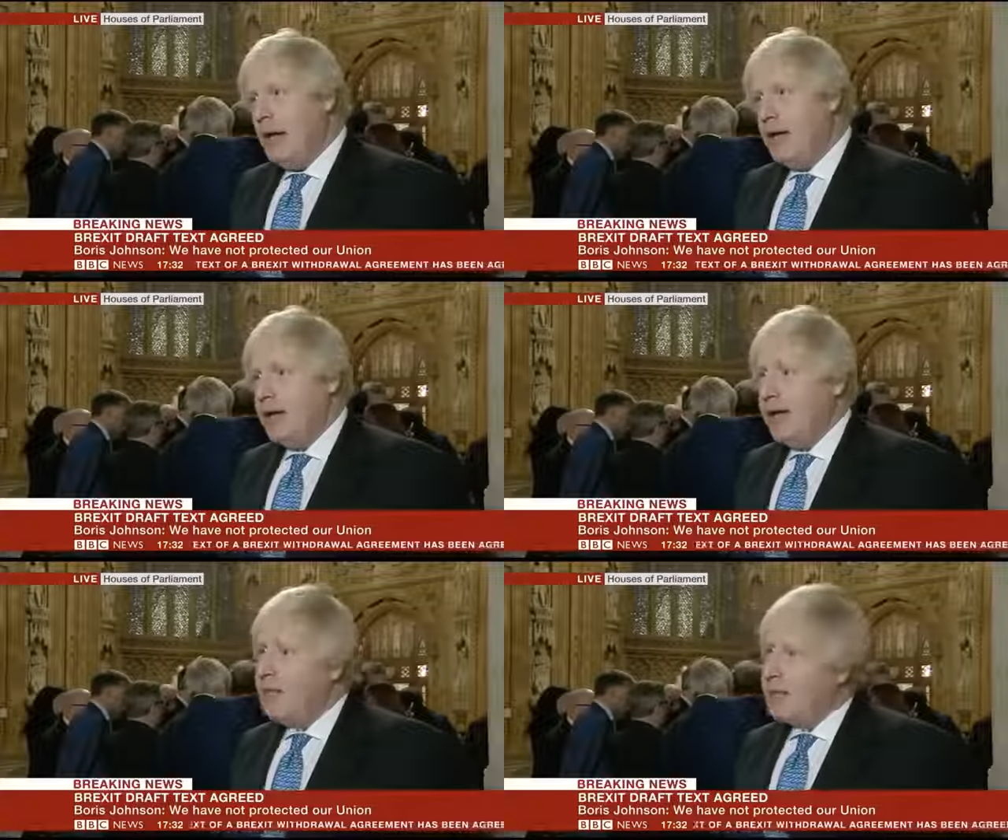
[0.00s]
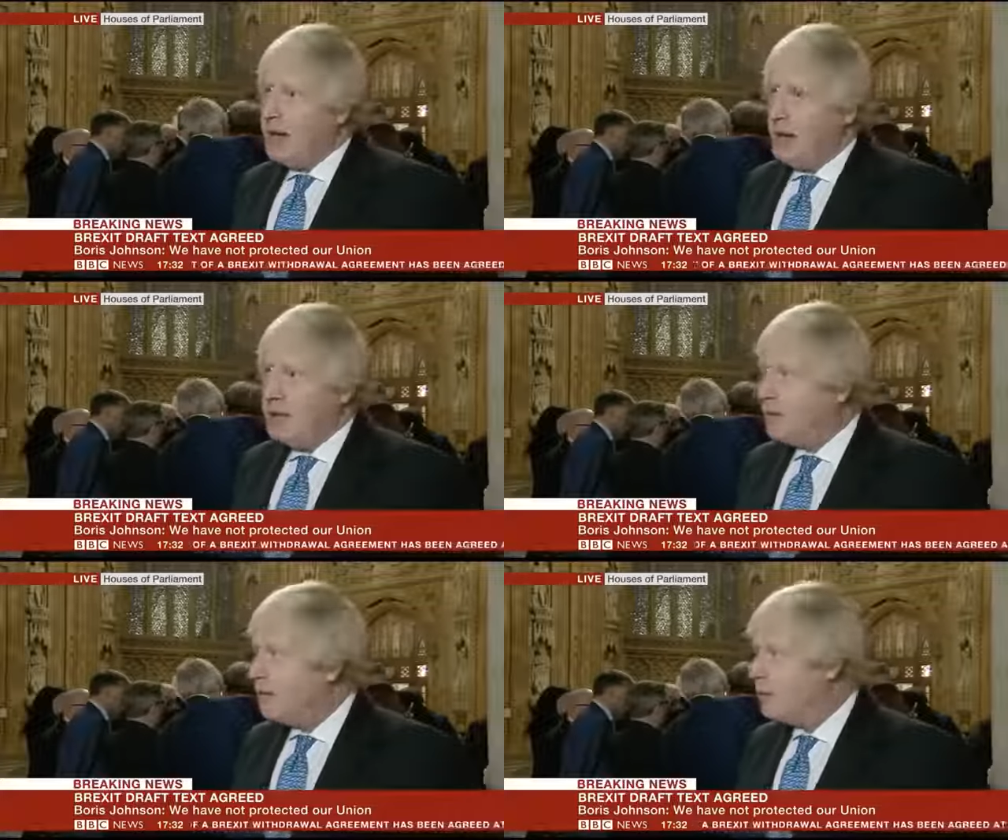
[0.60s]
And I don't see how
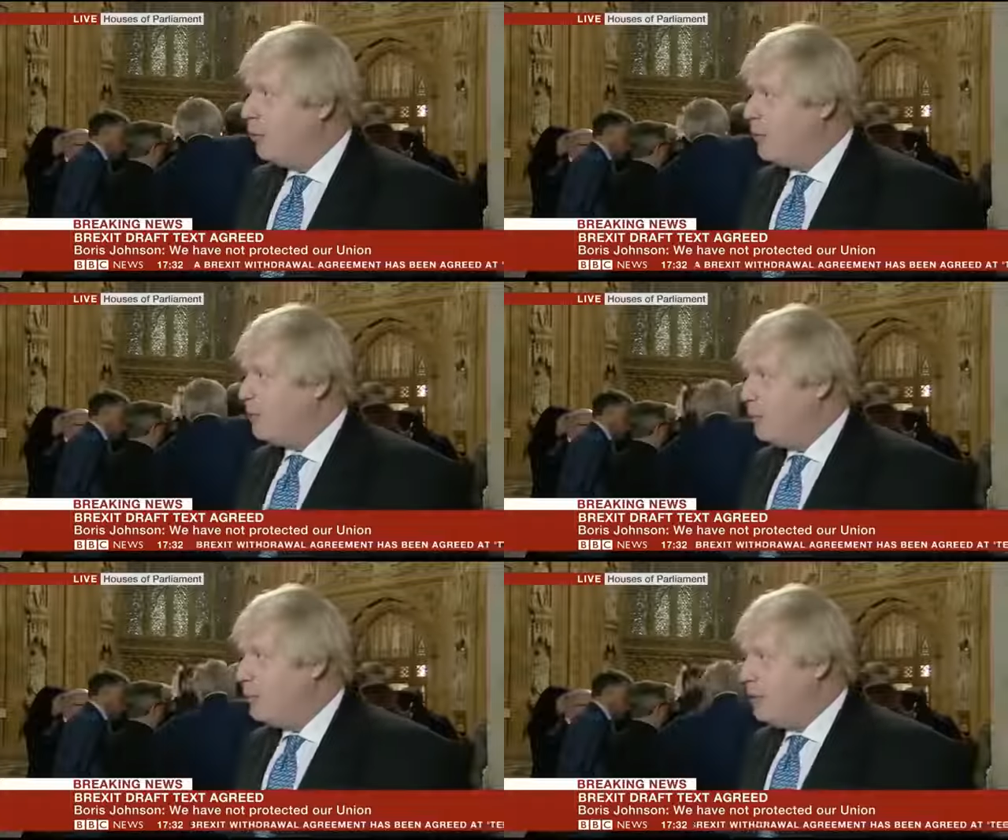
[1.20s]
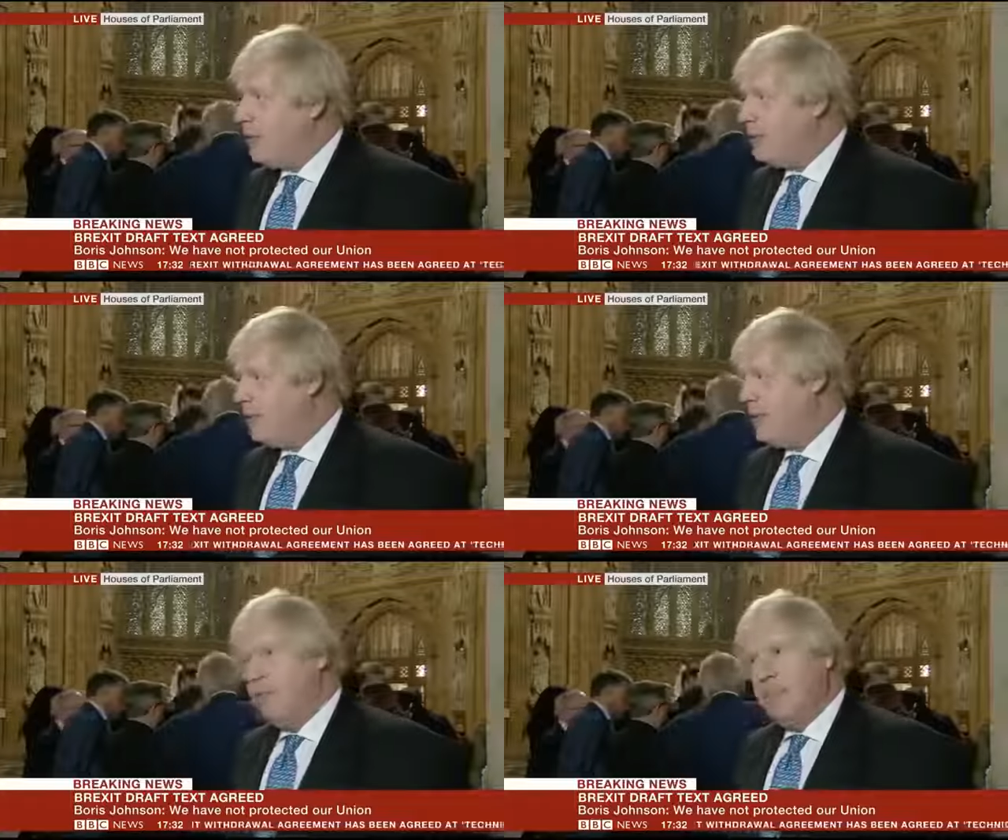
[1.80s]
you can support it if you believe
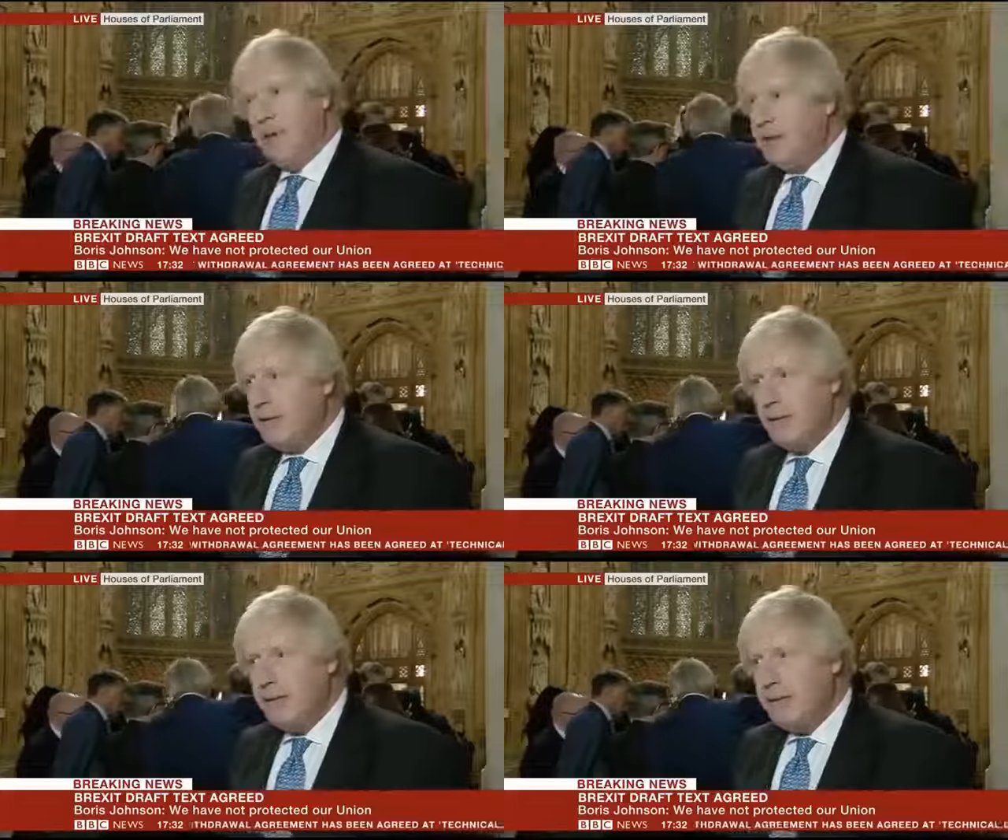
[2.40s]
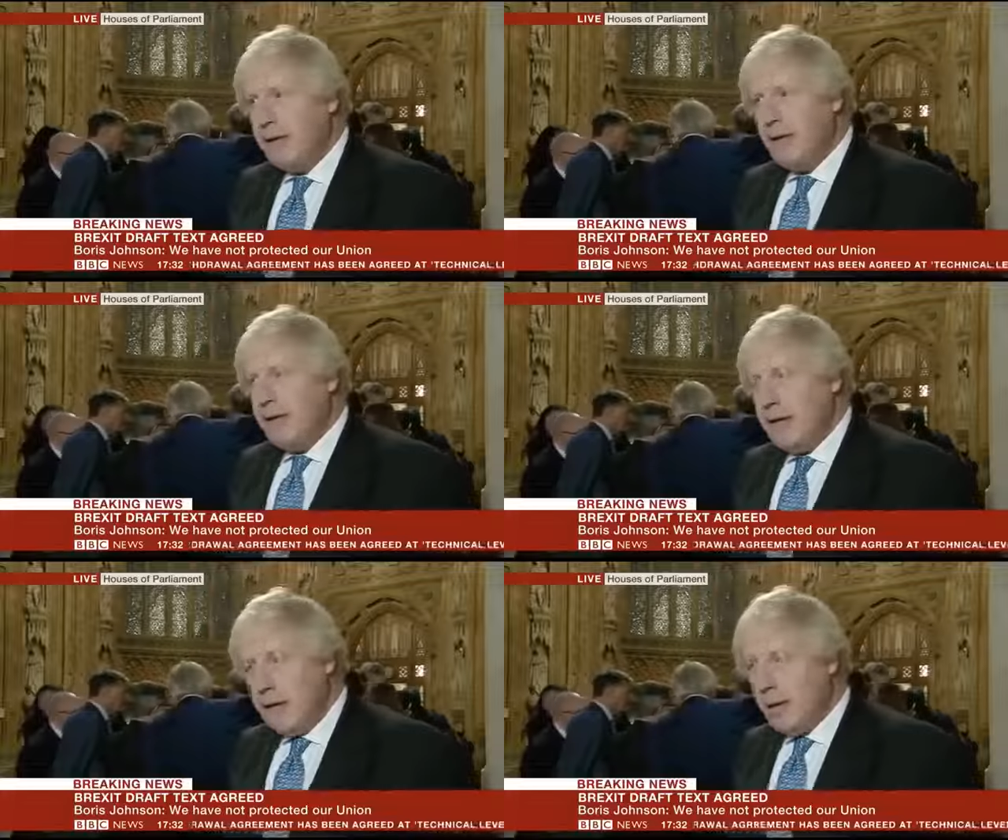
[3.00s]
in the political and
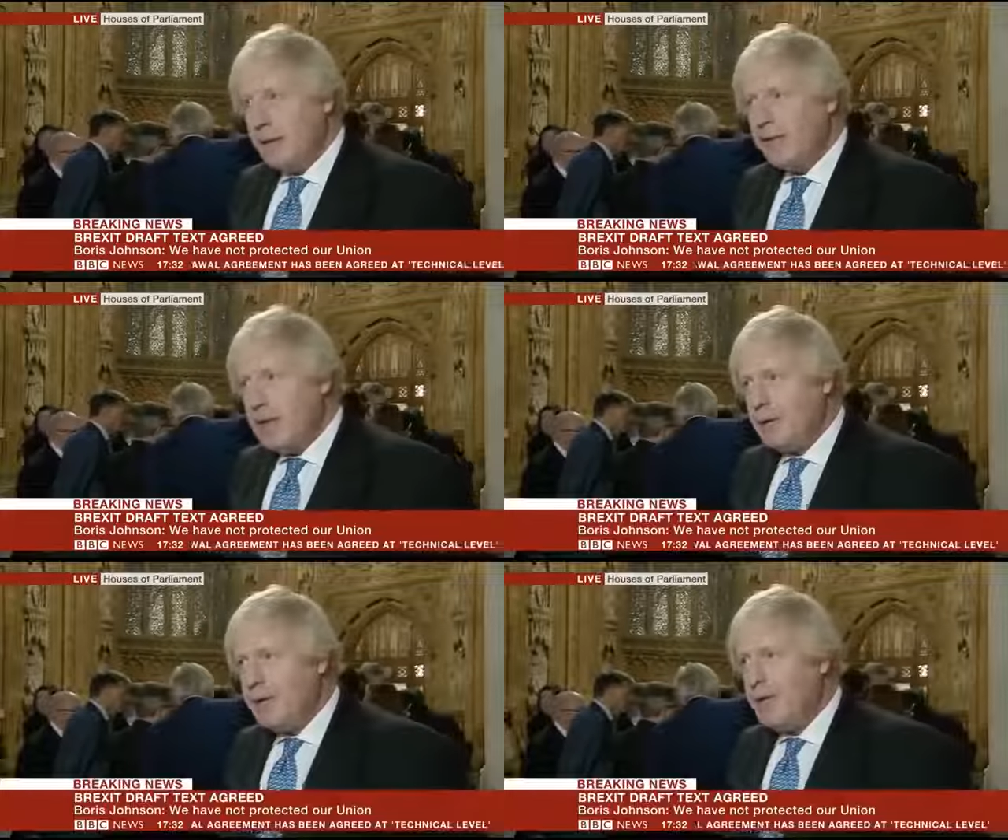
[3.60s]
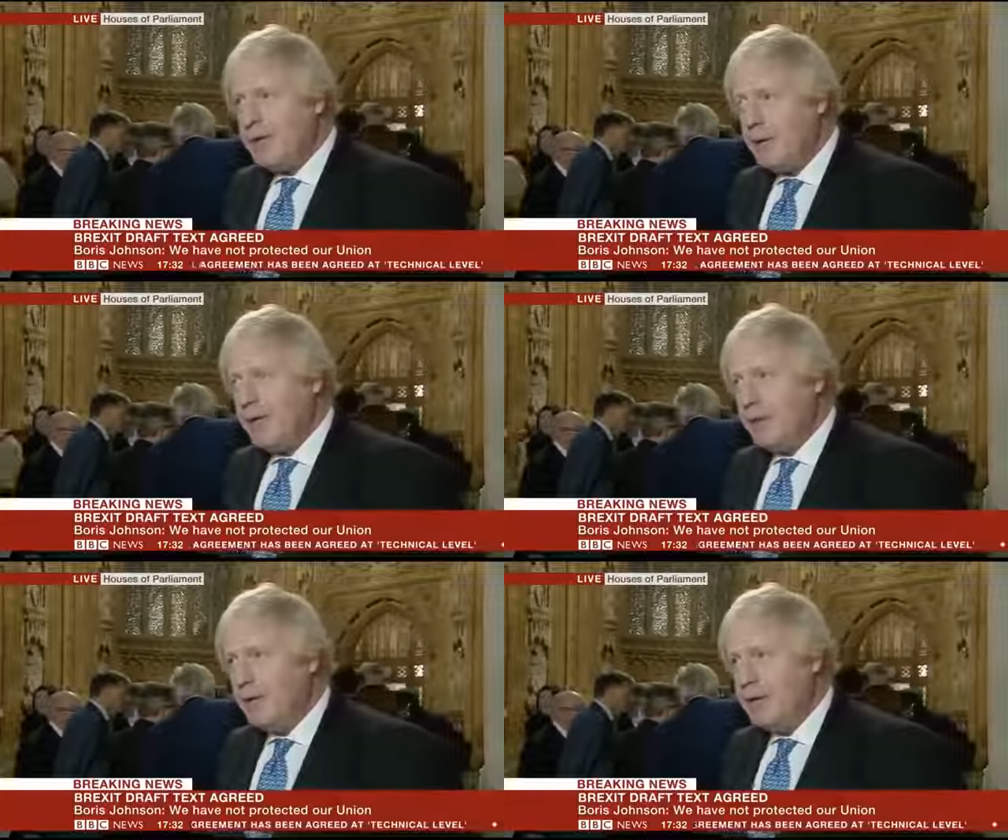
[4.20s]
economic freedom of this country.